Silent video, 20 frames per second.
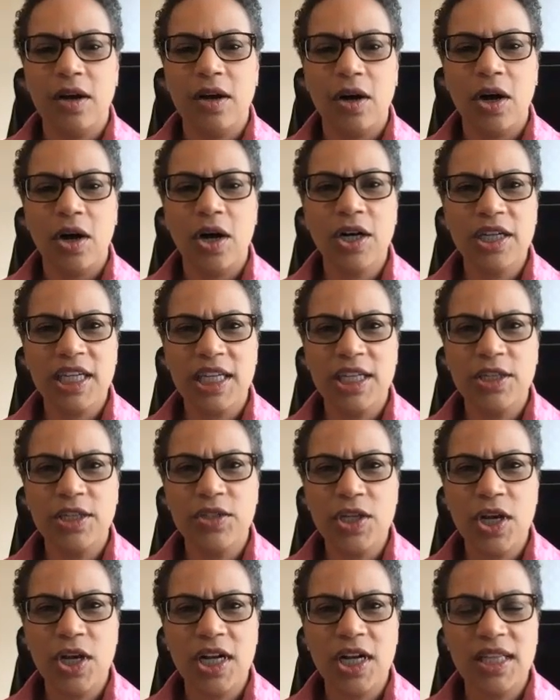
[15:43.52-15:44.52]
Art, can you
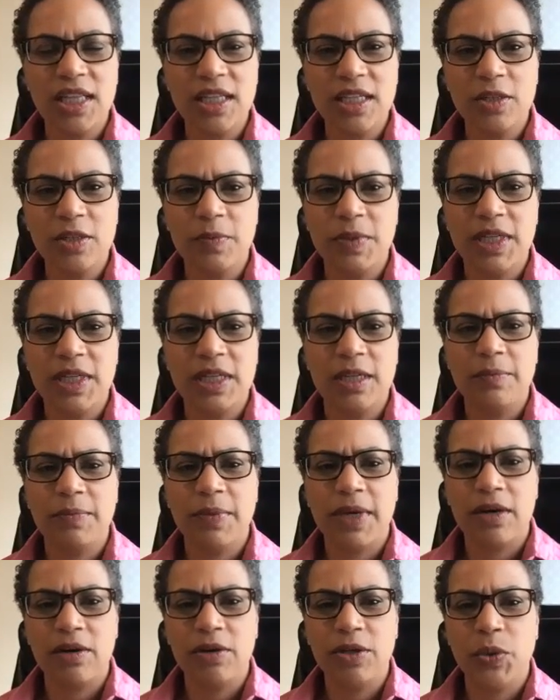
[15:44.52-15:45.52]
talk a little bit
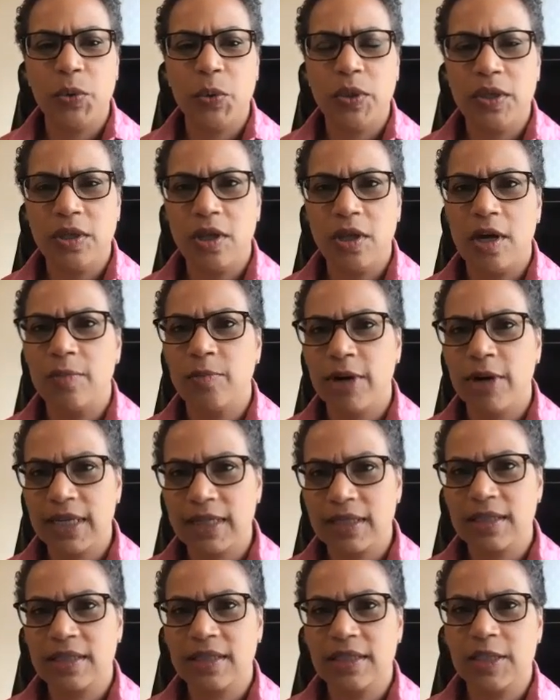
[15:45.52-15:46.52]
about your law
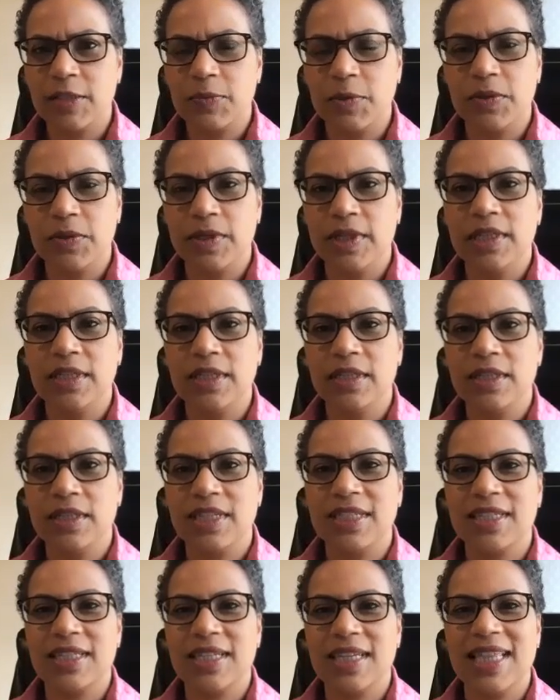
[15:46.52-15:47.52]
practice experience?
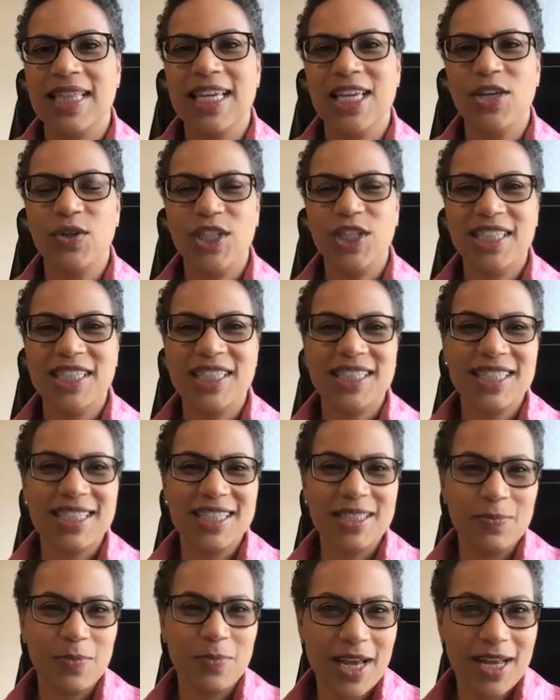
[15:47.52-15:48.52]
Because I think you didn't
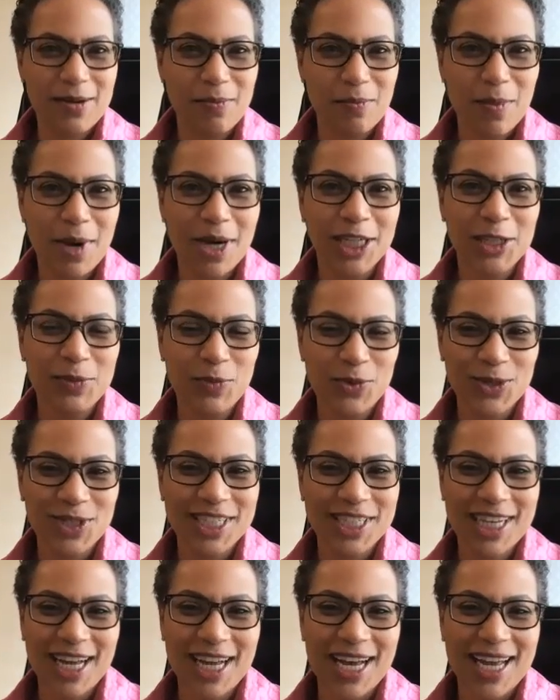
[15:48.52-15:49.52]
spend much more
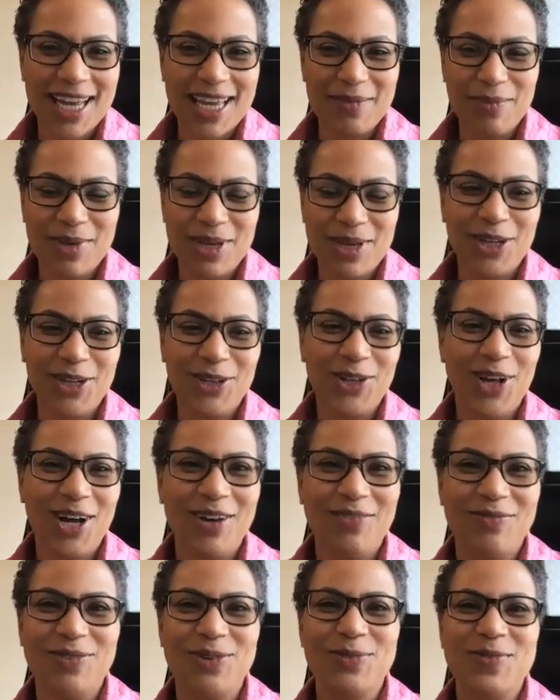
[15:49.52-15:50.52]
time in a
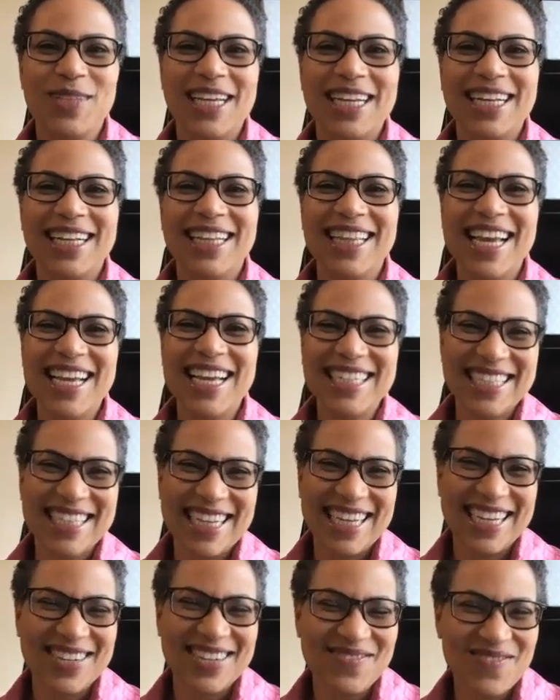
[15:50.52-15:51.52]
law firm than Glynn
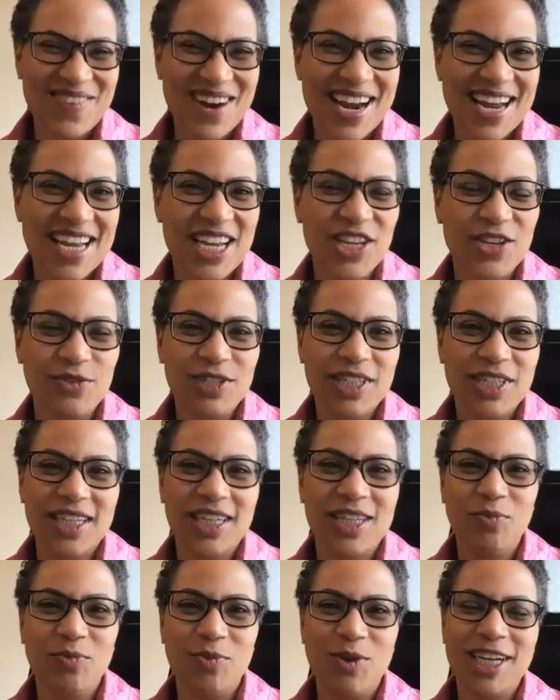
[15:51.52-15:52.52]
did, right? You
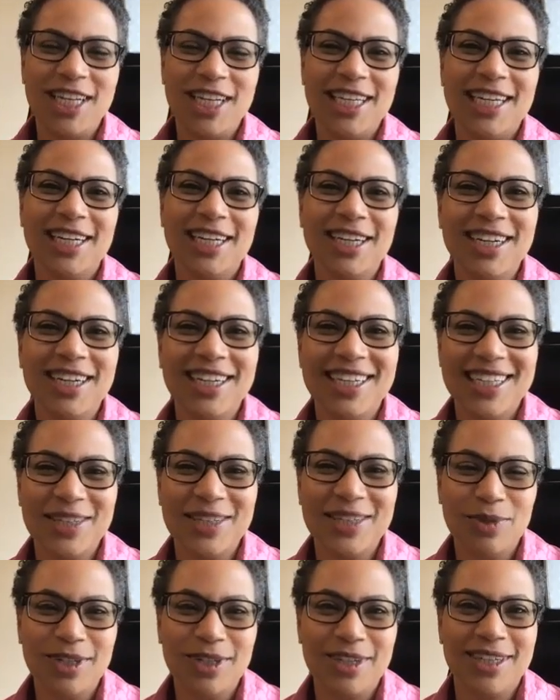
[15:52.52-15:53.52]
did 1 year and
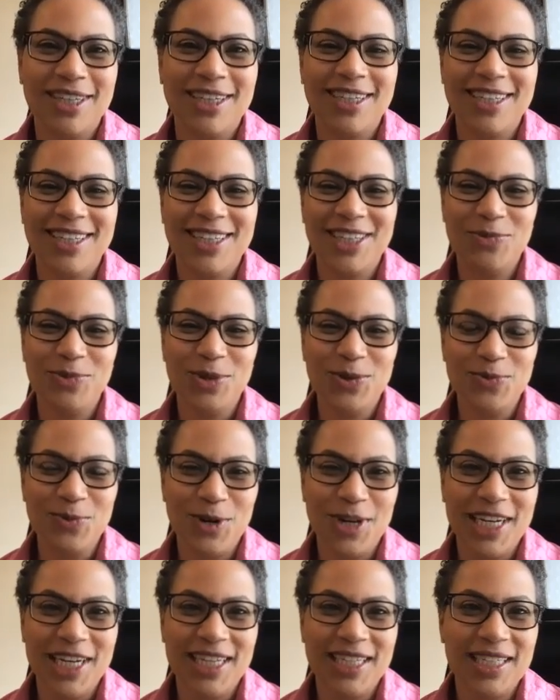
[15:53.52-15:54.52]
you were
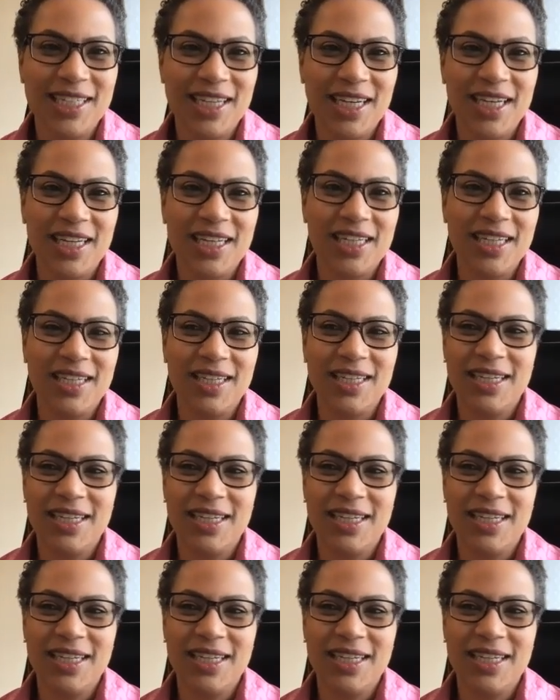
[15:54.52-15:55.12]
one and done.